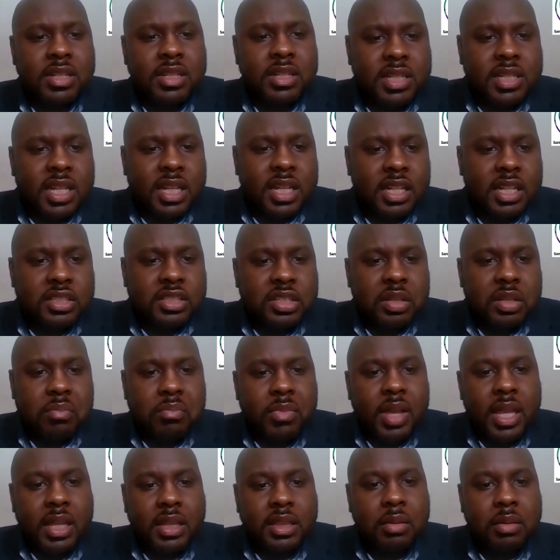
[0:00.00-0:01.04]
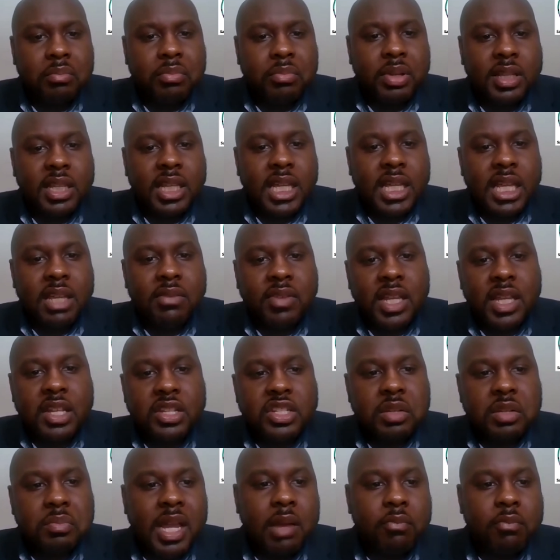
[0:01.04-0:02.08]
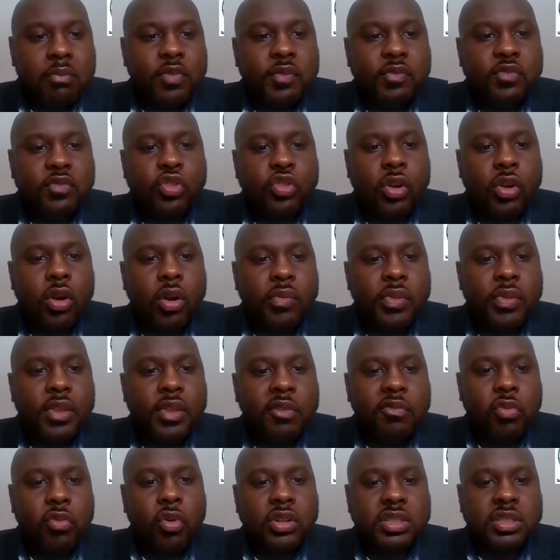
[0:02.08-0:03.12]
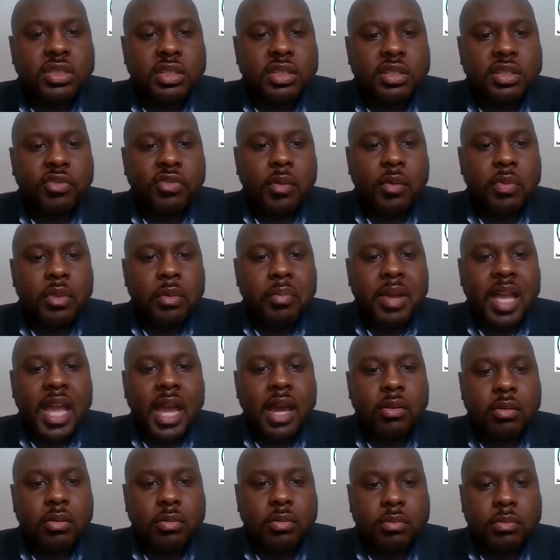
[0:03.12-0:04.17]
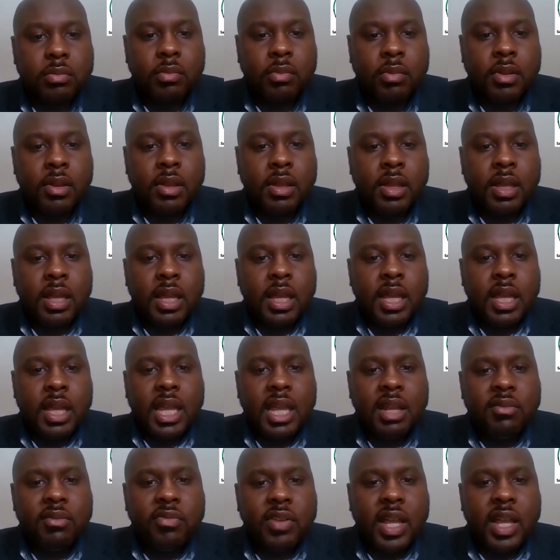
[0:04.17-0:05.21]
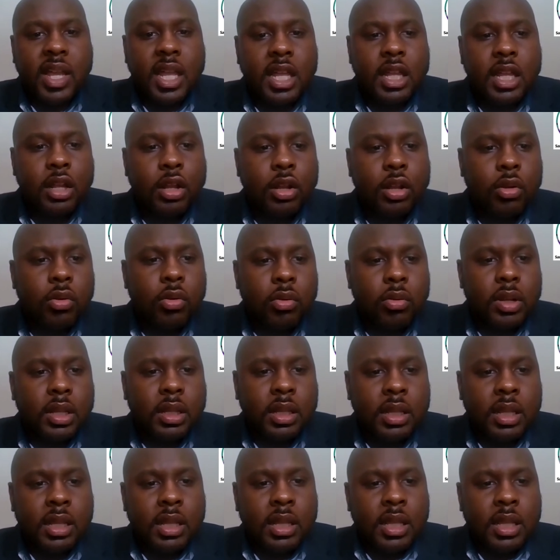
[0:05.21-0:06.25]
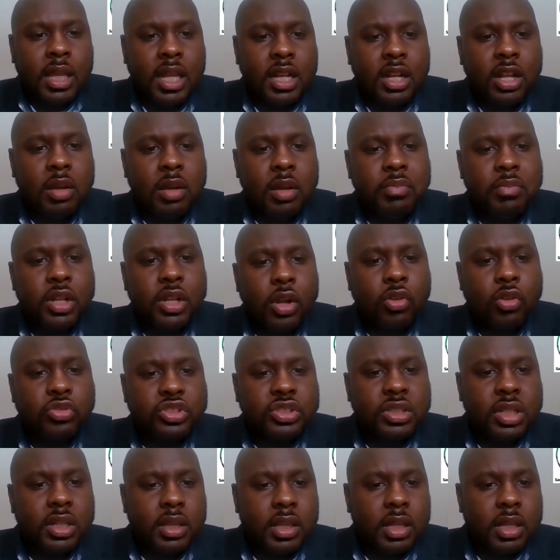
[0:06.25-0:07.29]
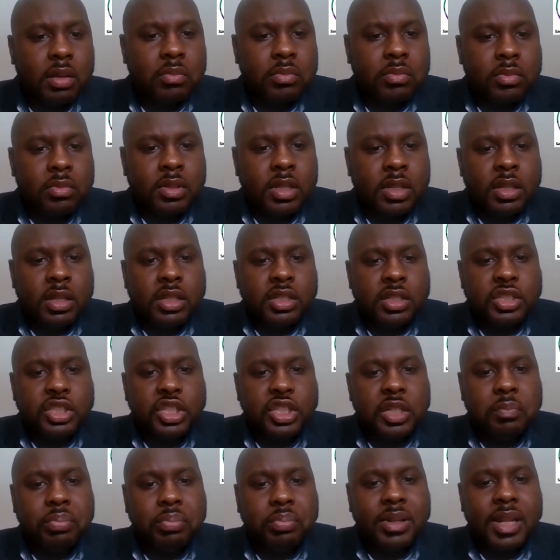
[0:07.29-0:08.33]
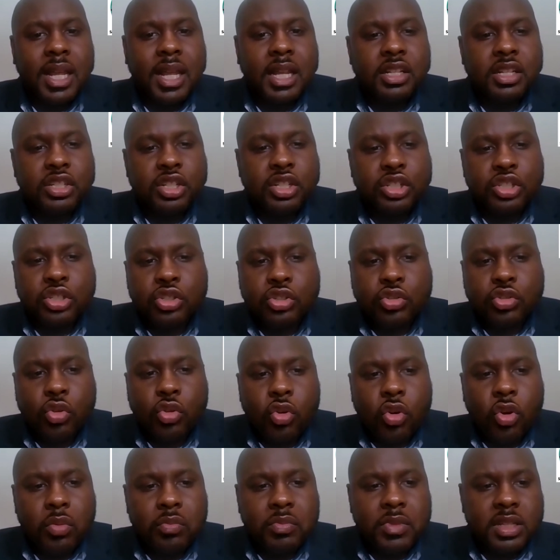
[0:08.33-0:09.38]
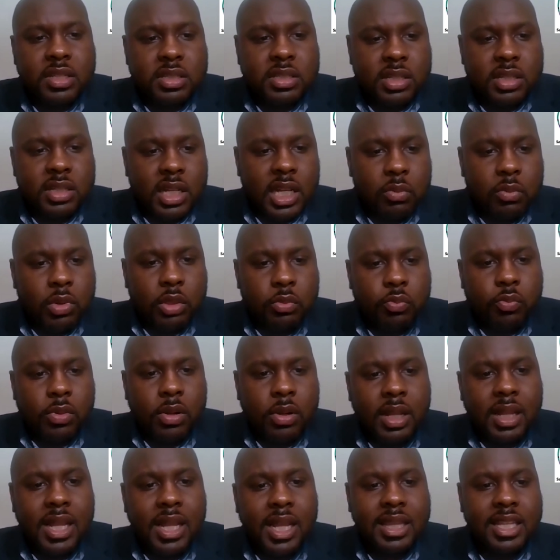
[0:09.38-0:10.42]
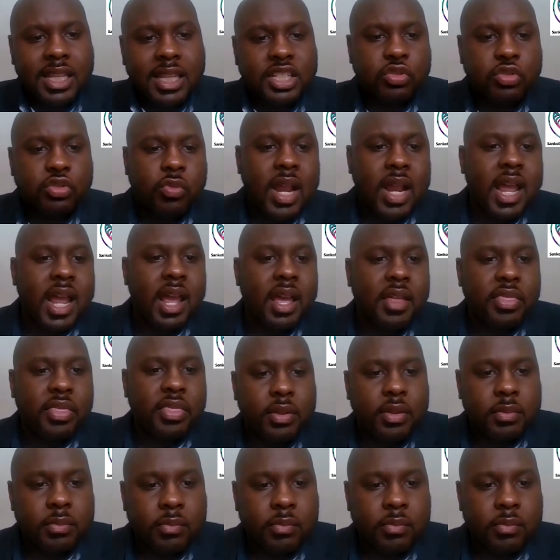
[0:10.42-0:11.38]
intended to make them believe Egypt had withdrawn their forces from the battle. In vain glory, and unbeknownst to them, she planned to storm the city with relentless wrath.